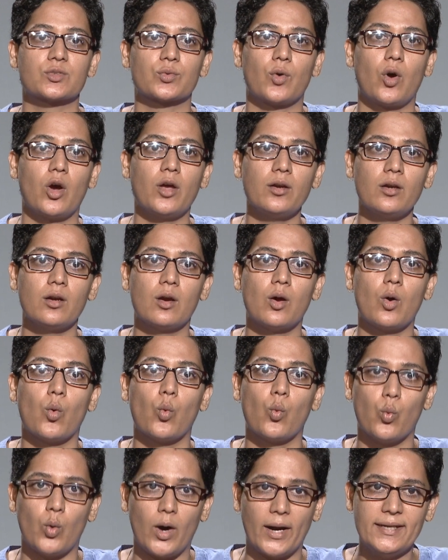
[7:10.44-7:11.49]
for
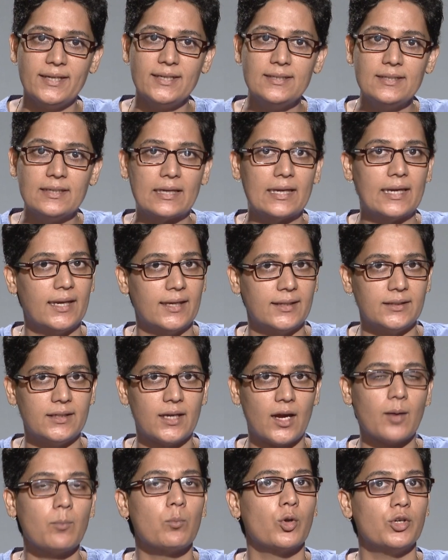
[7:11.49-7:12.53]
Wide
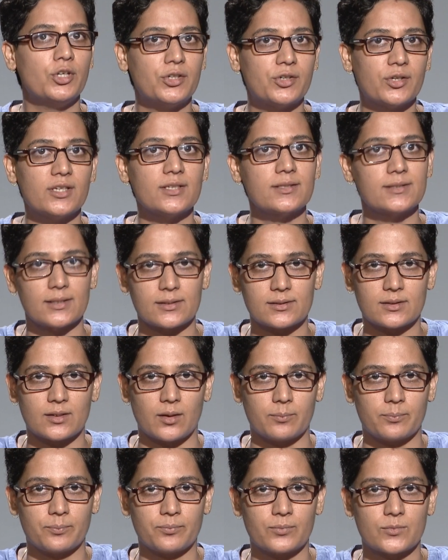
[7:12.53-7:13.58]
Area Monitoring
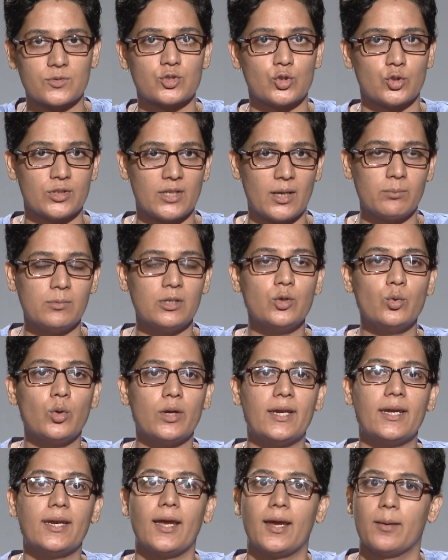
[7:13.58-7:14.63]
System. So,
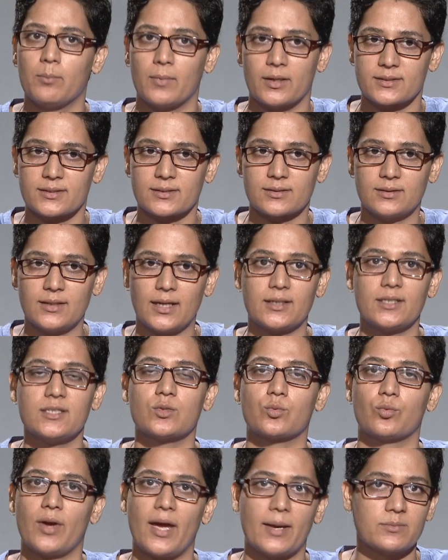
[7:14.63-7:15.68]
WAMS, that
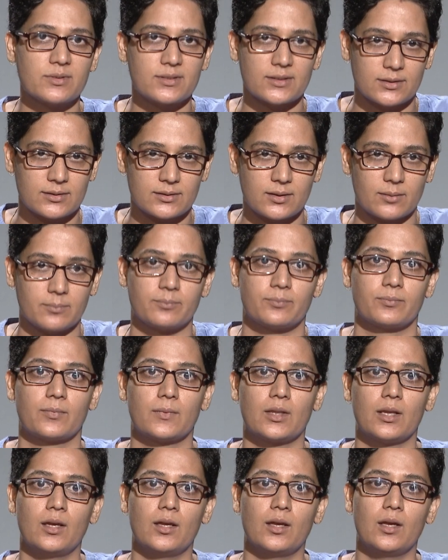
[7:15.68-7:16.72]
is WAM system.
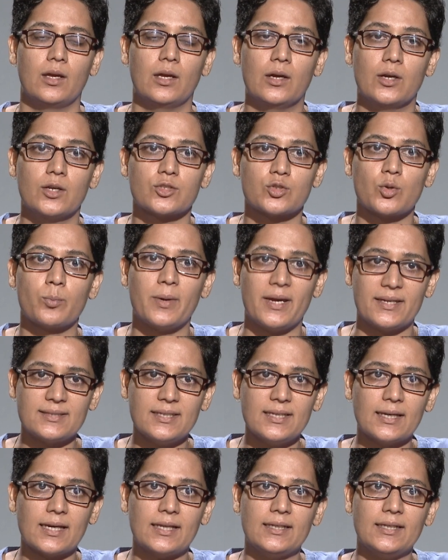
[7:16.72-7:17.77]
So,
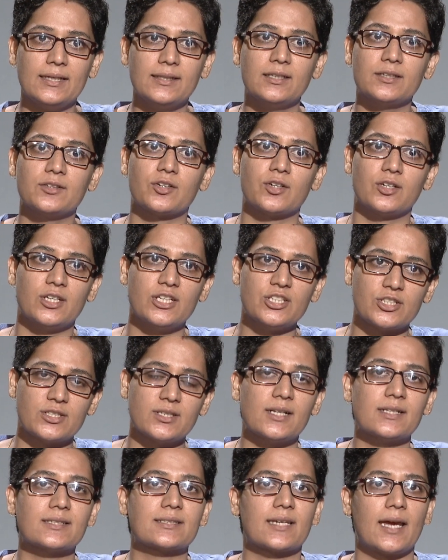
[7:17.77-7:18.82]
basically the
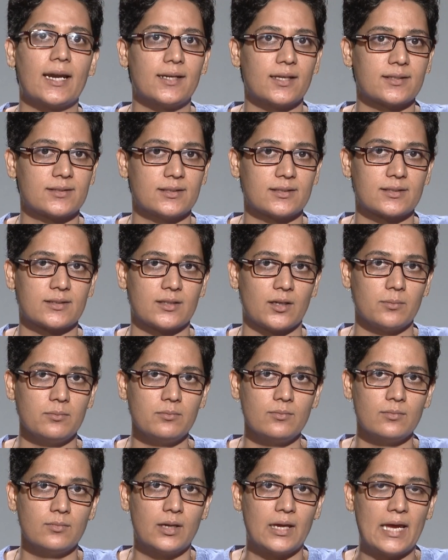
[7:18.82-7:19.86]
traditional SCADA system
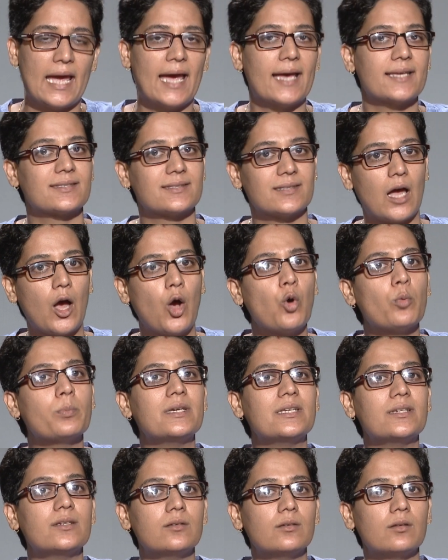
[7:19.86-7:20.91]
has now
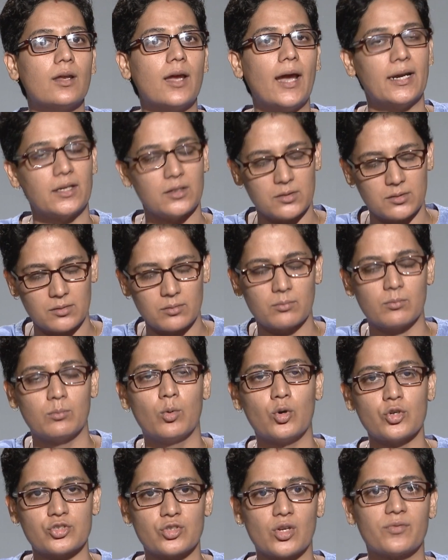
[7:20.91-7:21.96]
been at
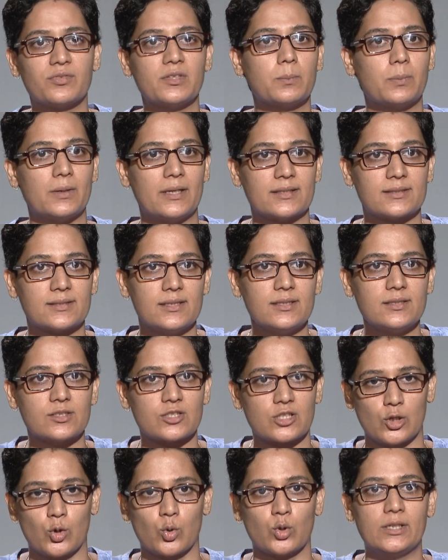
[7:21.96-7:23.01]
most of the places
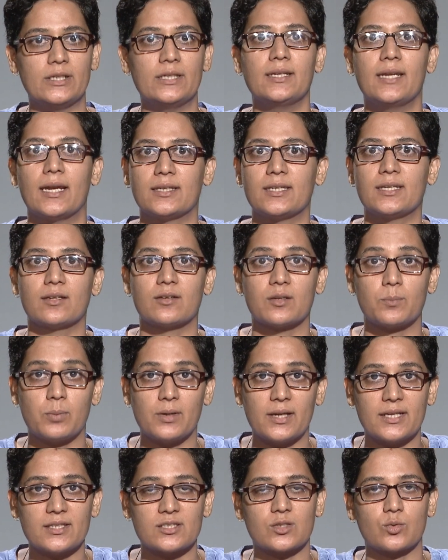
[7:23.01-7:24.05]
slowly getting
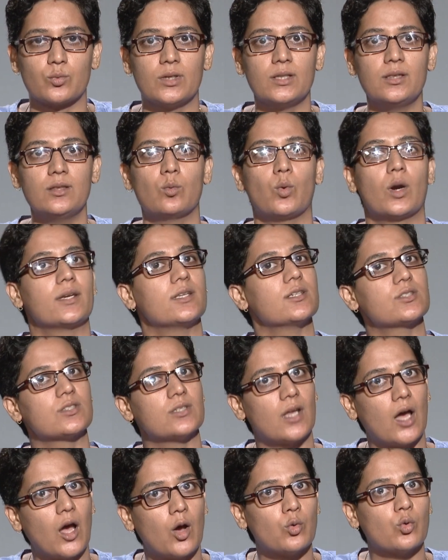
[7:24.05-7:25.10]
replaced with what is
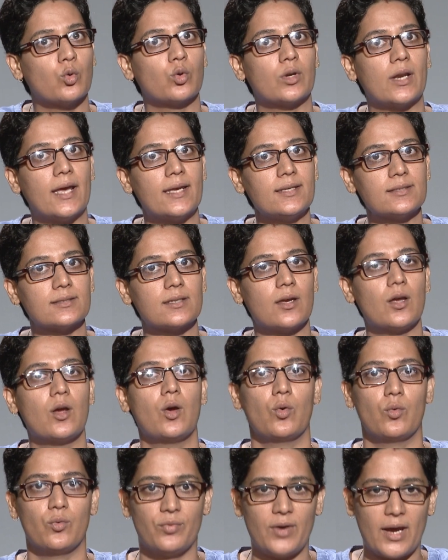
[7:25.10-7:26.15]
now known as
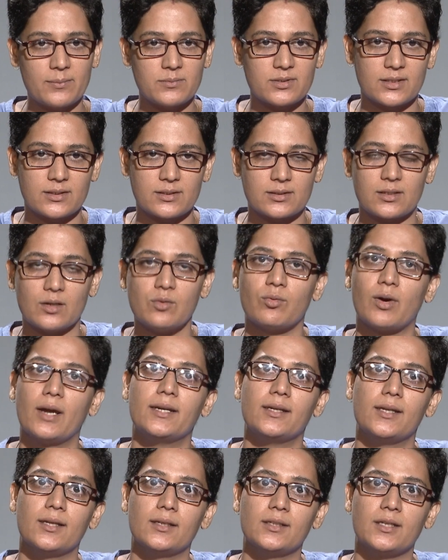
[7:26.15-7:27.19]
WAM system,
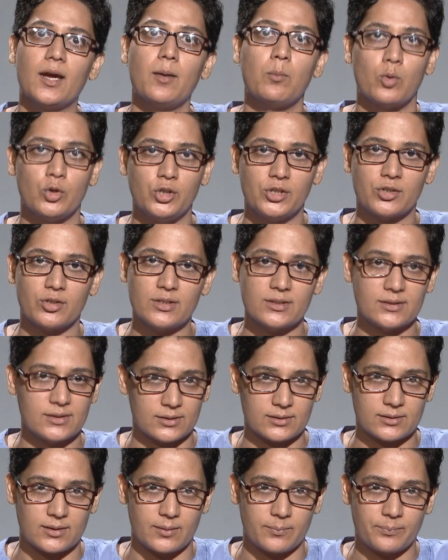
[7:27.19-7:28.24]
Wide Area Monitoring
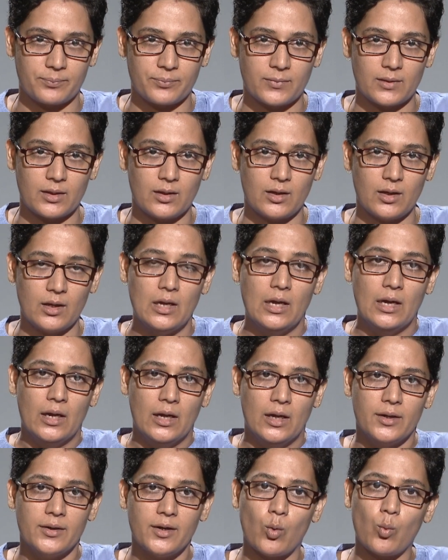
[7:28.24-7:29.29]
System.
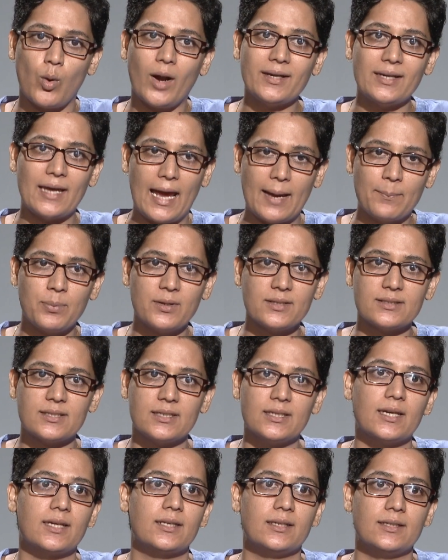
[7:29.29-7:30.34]
Now, what happens
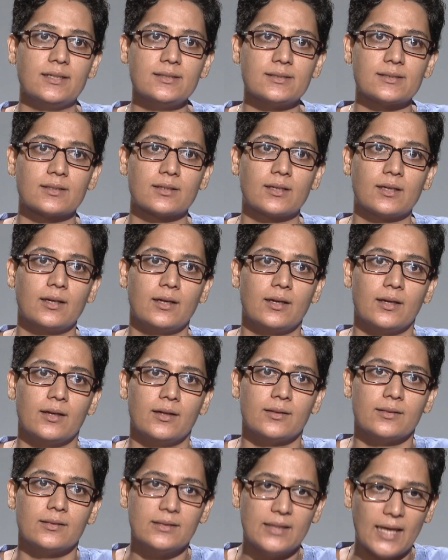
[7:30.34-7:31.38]
here is
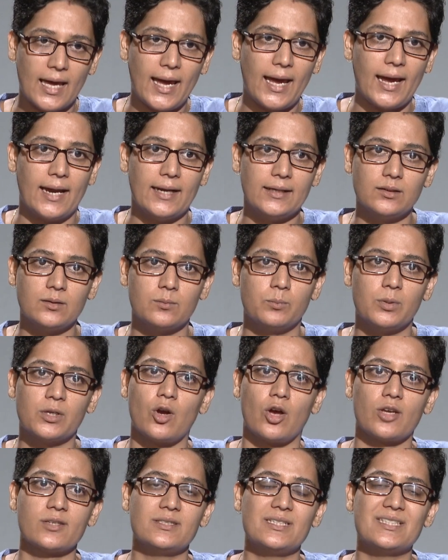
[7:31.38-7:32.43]
that
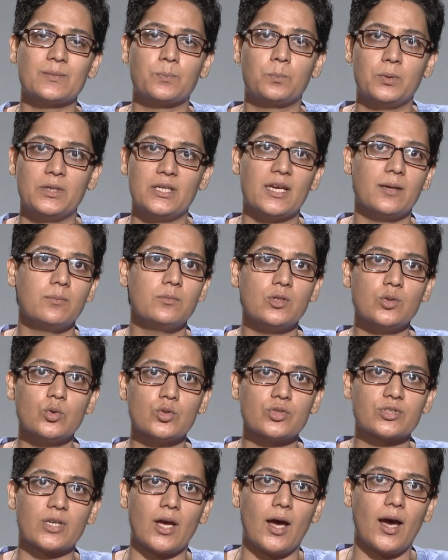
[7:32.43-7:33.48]
because these
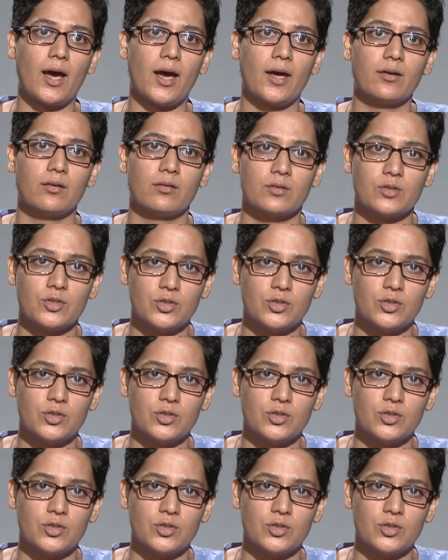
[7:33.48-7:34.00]
PMUs are